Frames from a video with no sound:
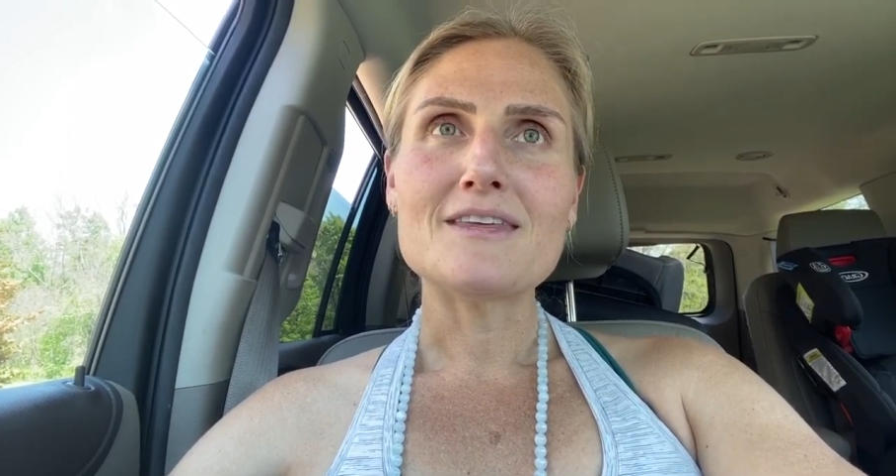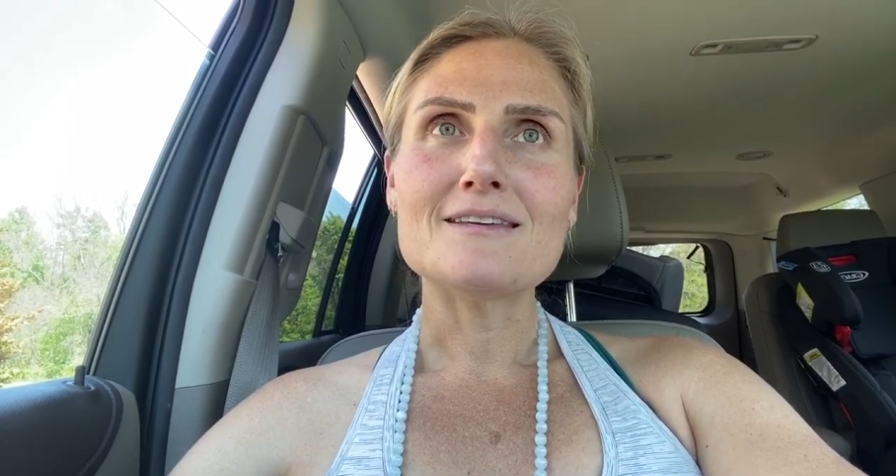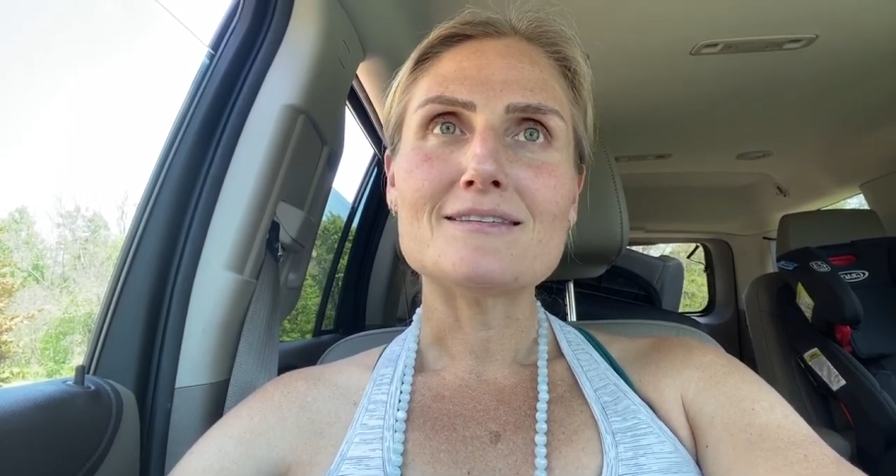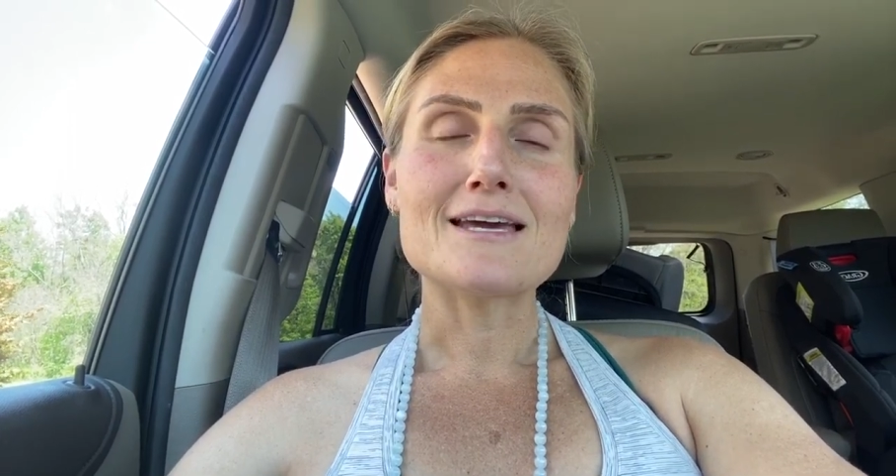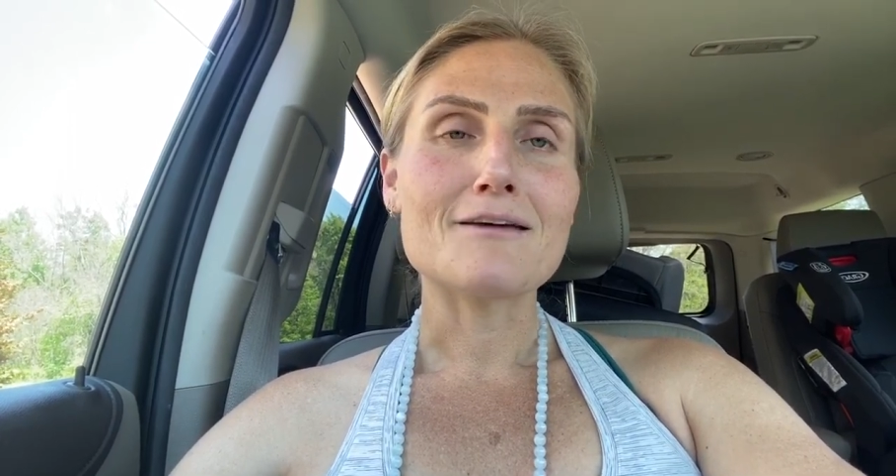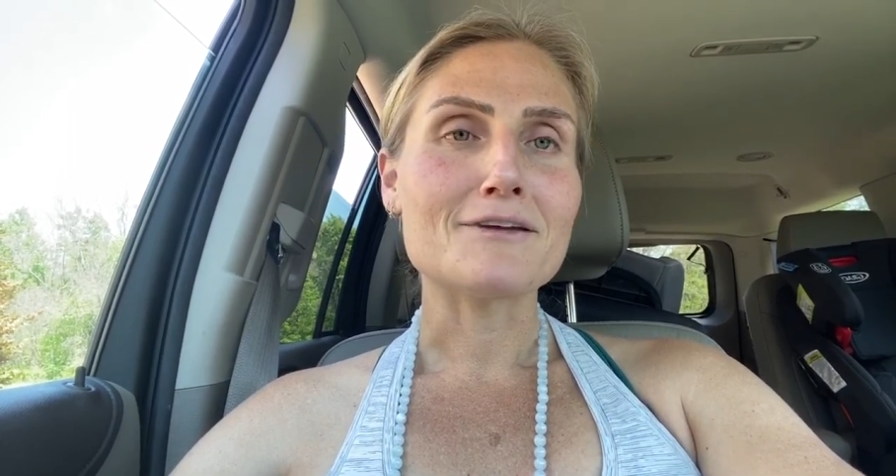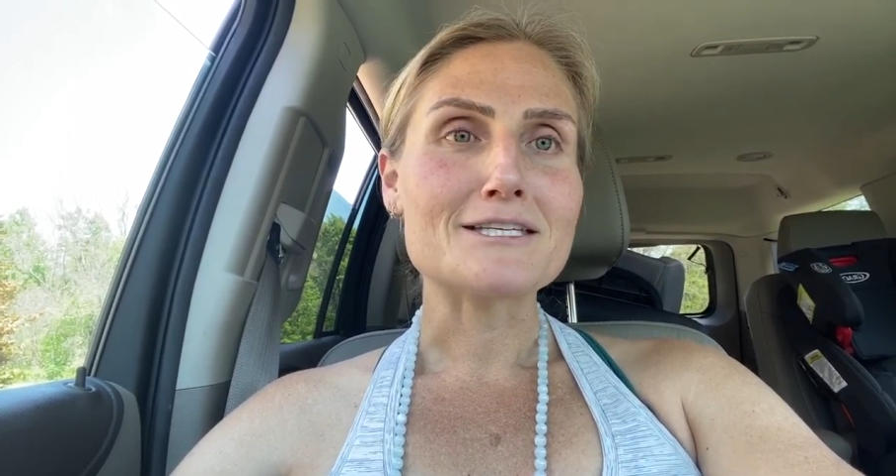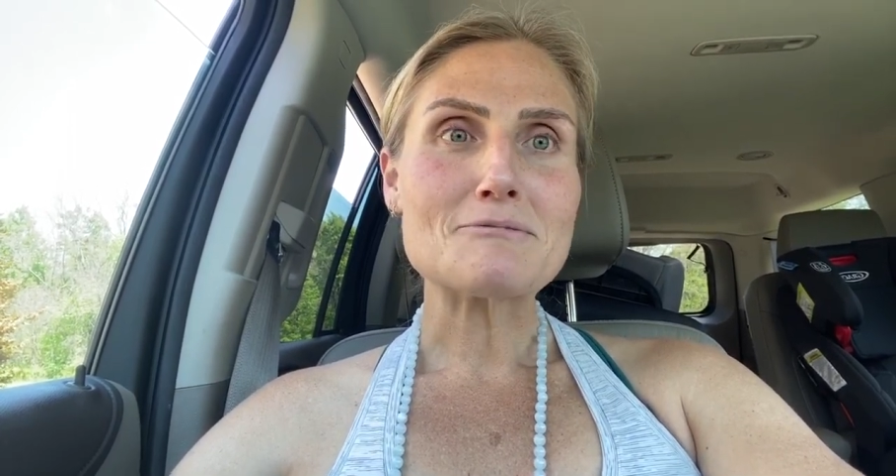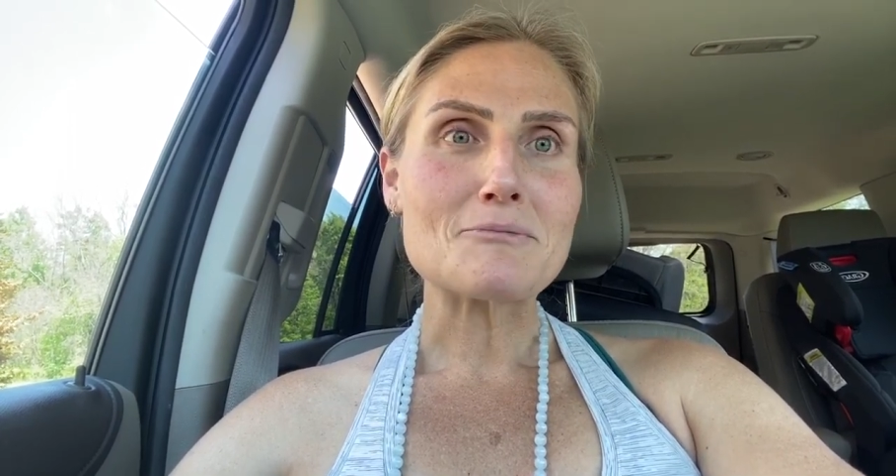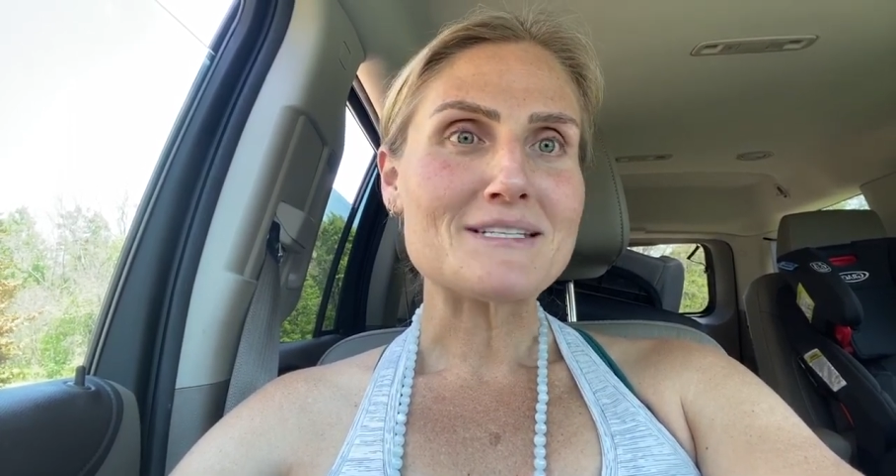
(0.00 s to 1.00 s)
the sake of
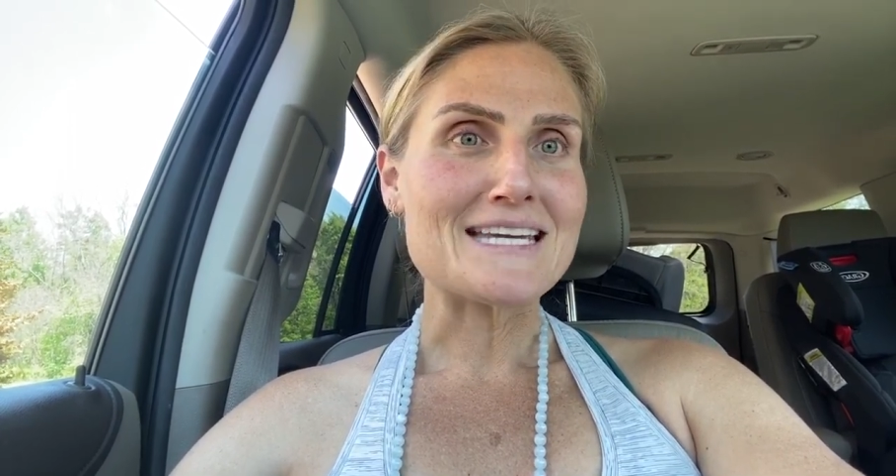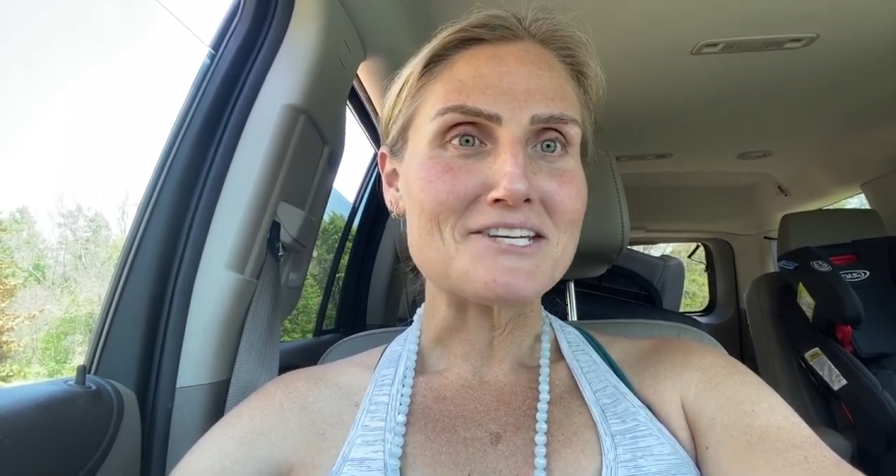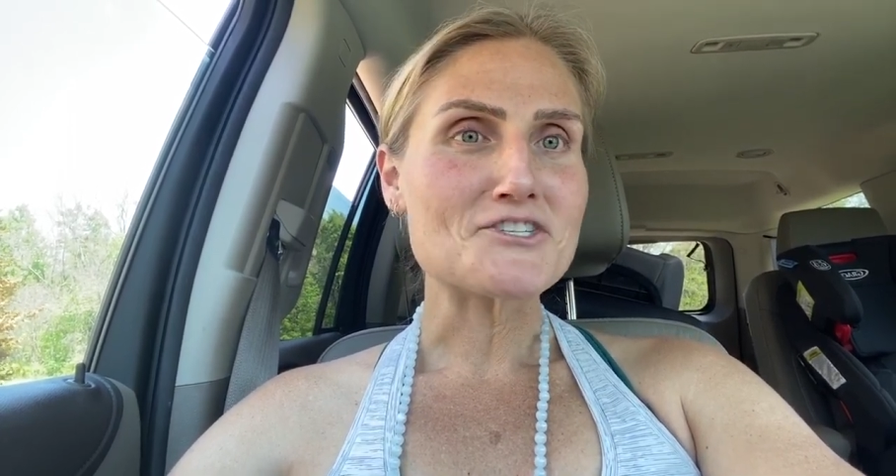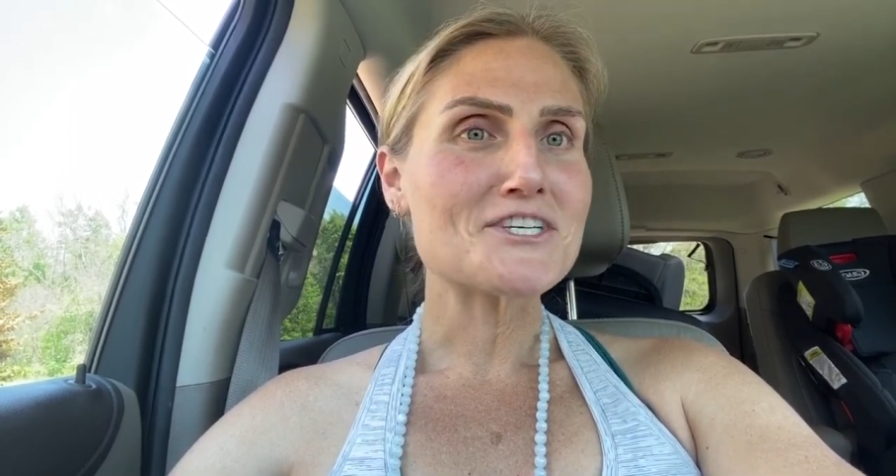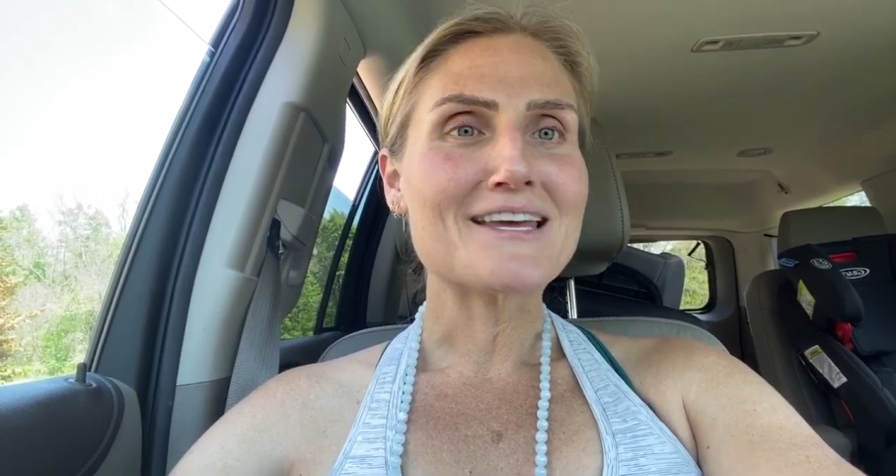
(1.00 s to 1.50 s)
experimentation,